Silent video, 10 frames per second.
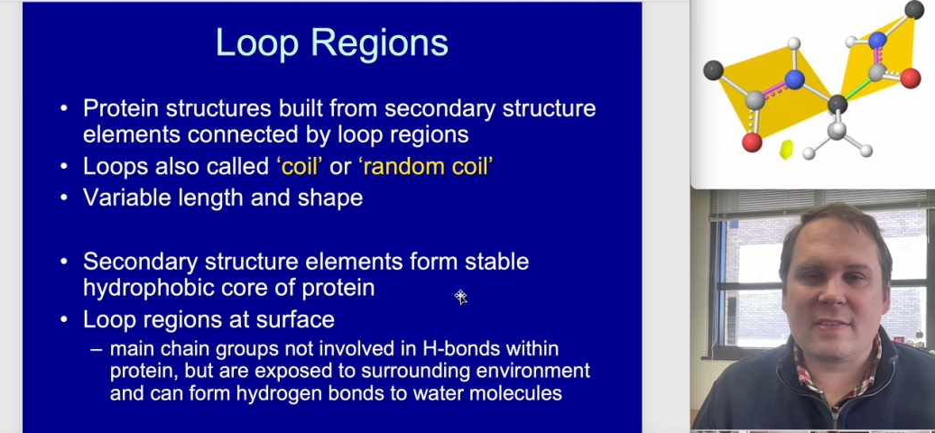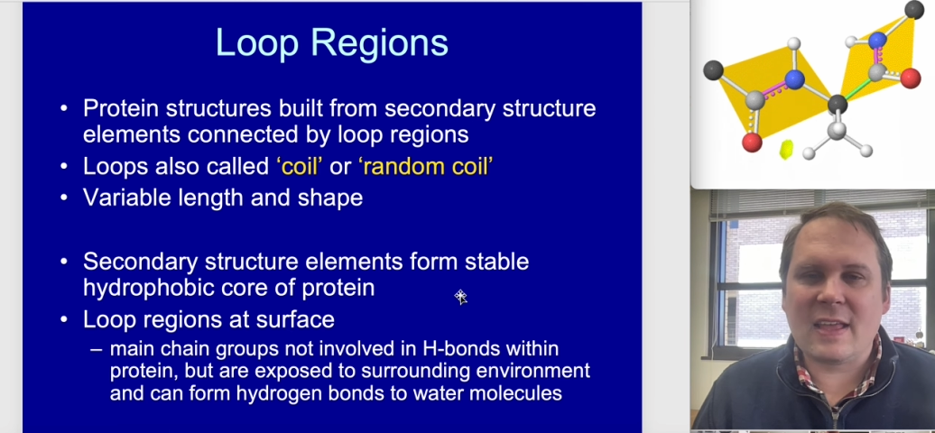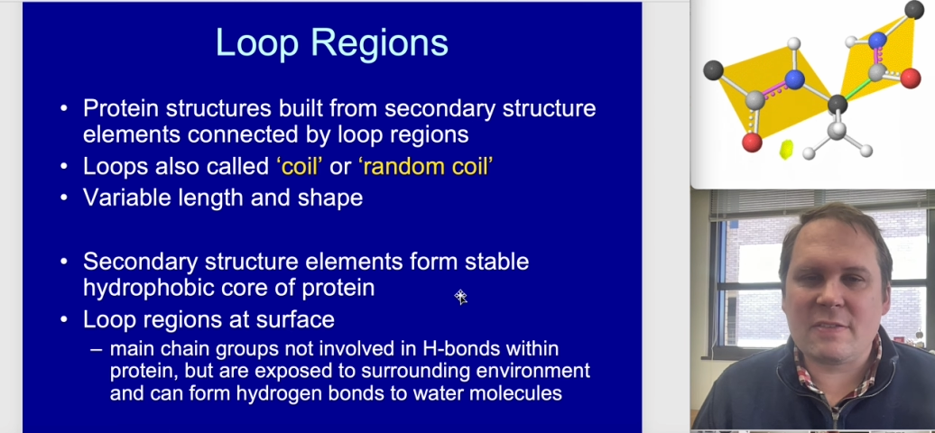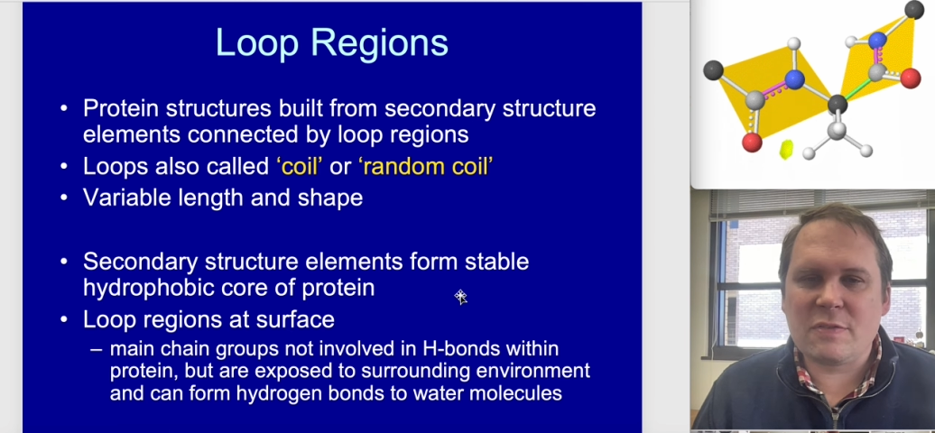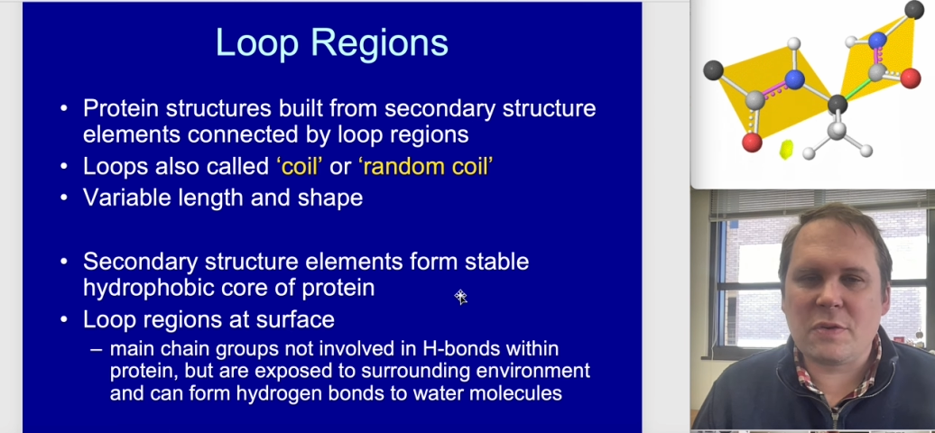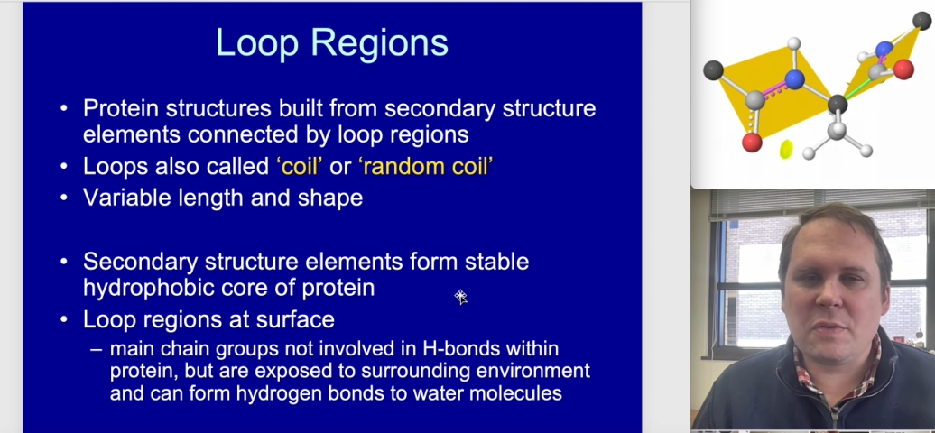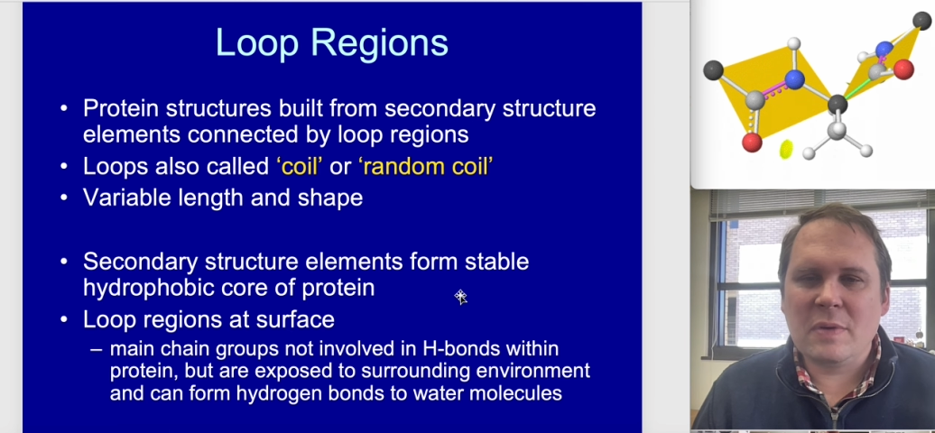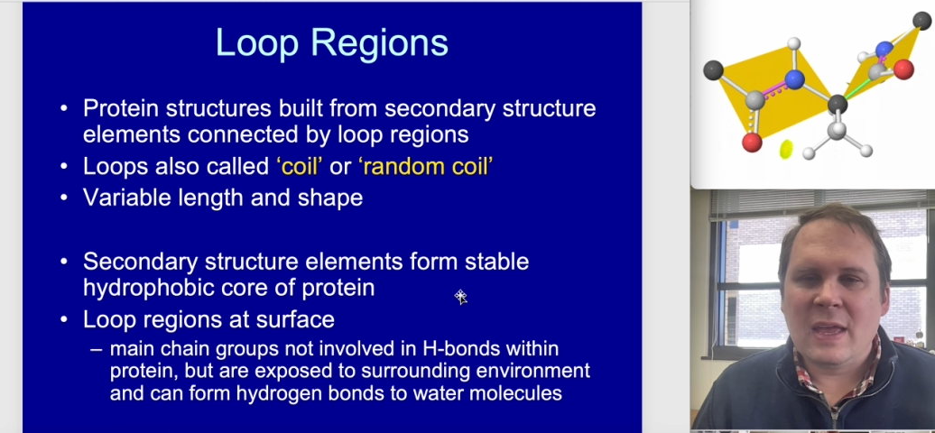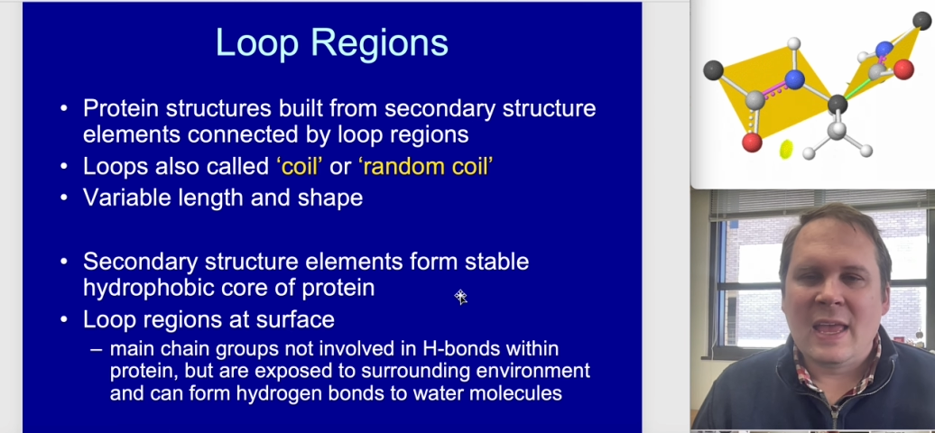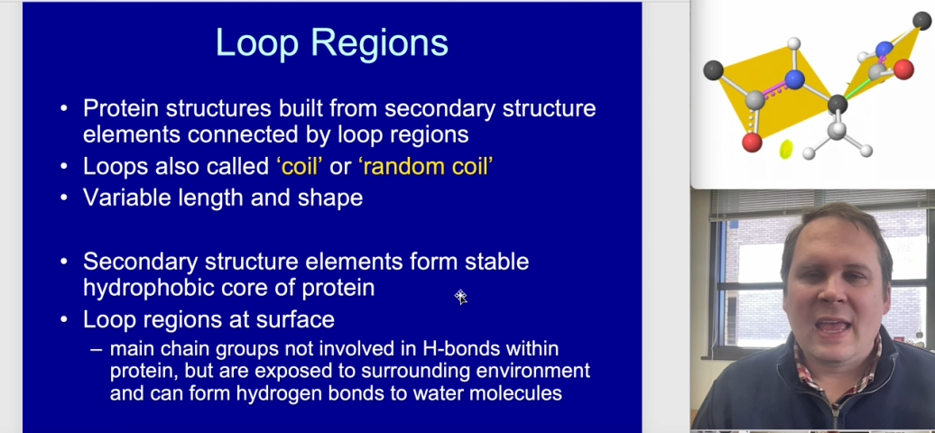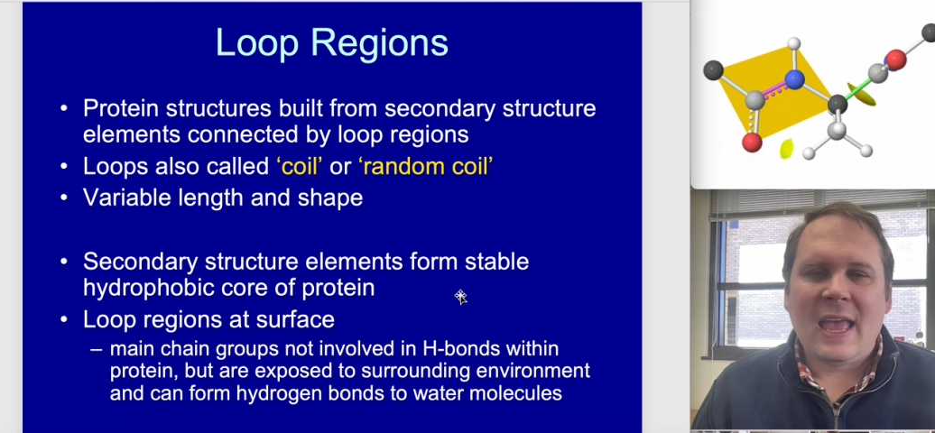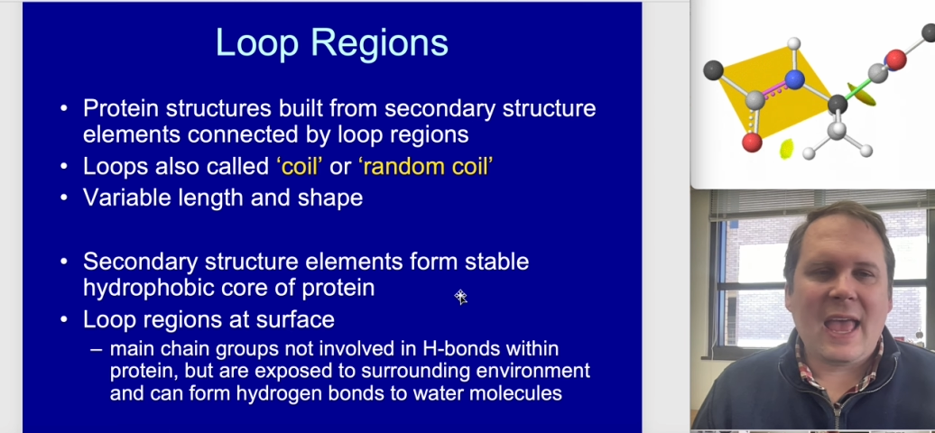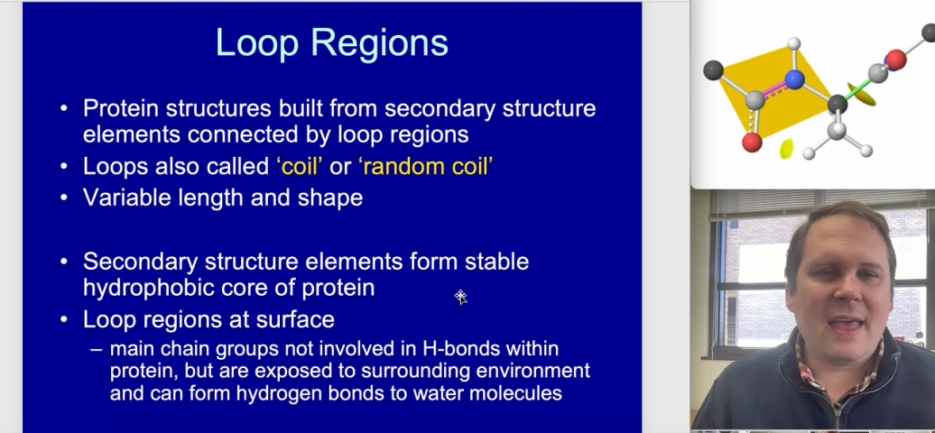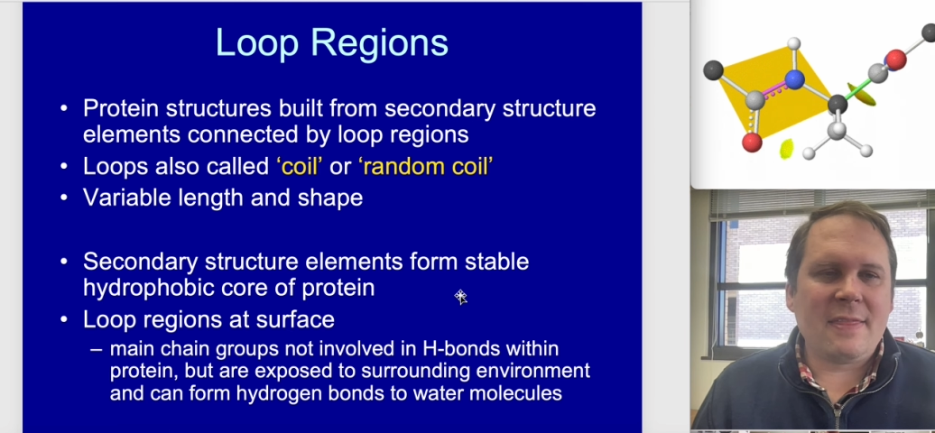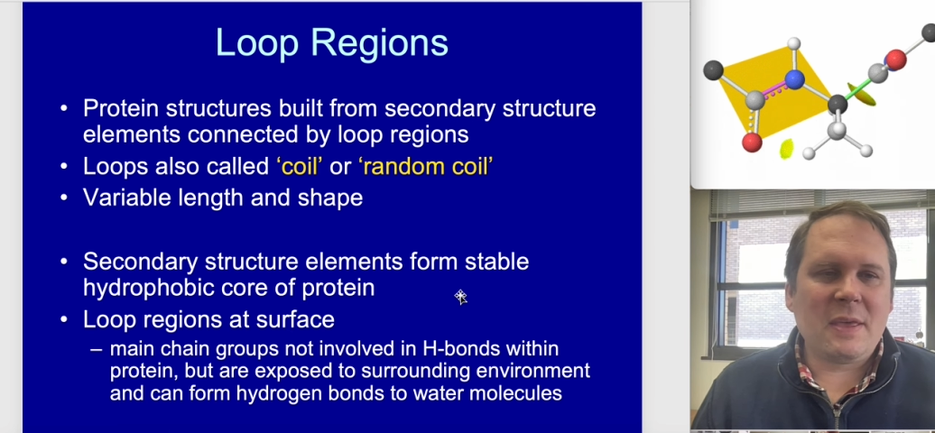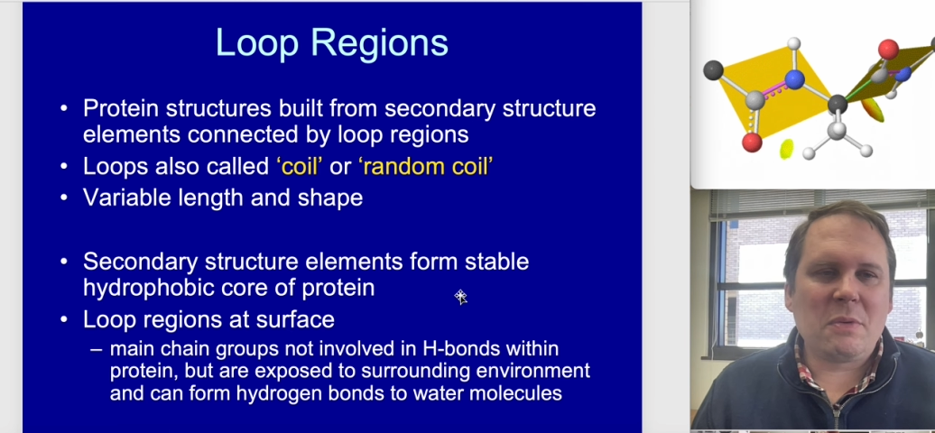that's true, and they